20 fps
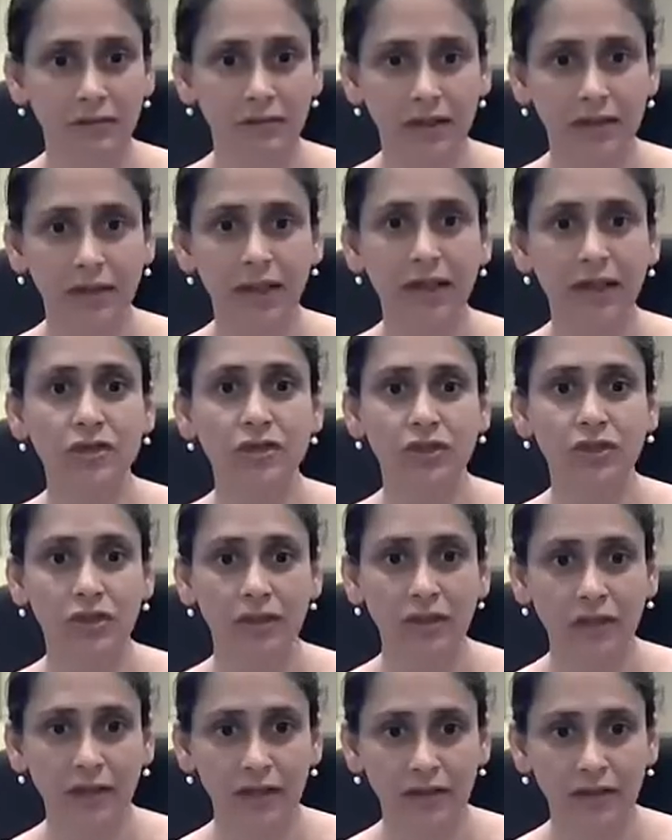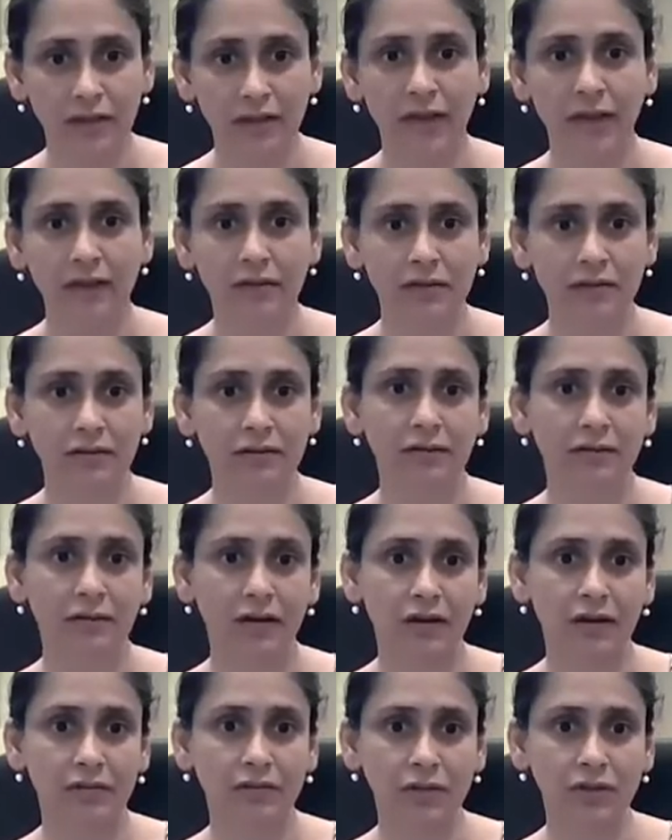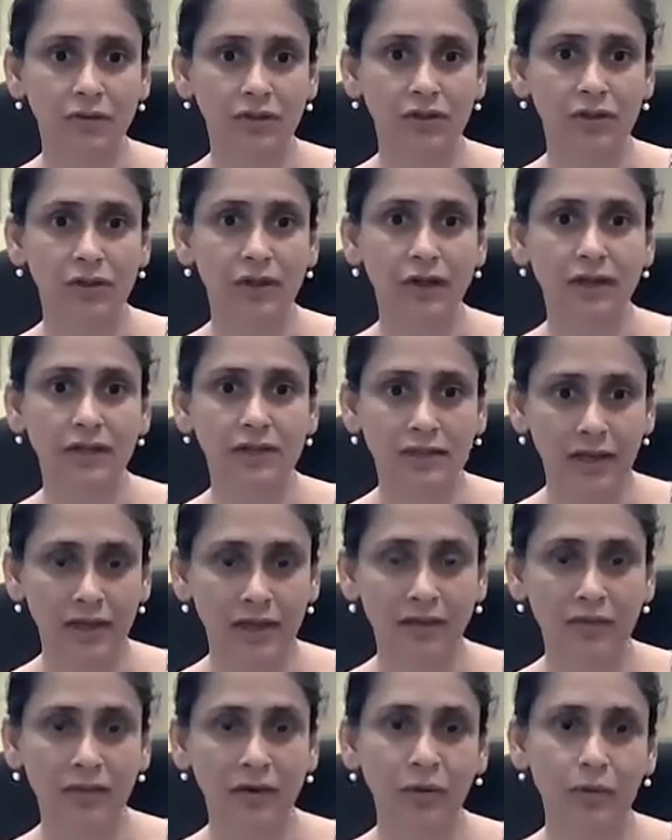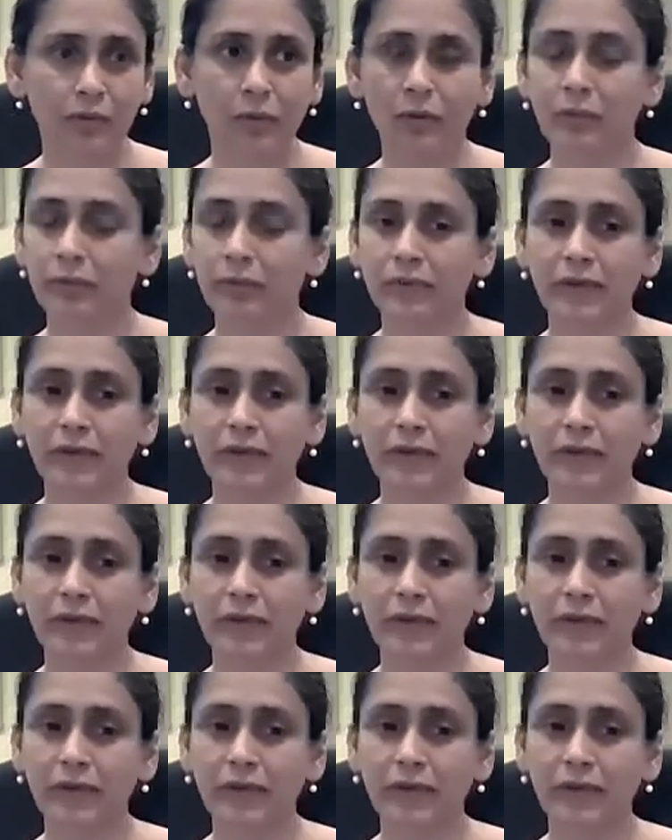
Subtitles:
connection and get socialized and get therapy.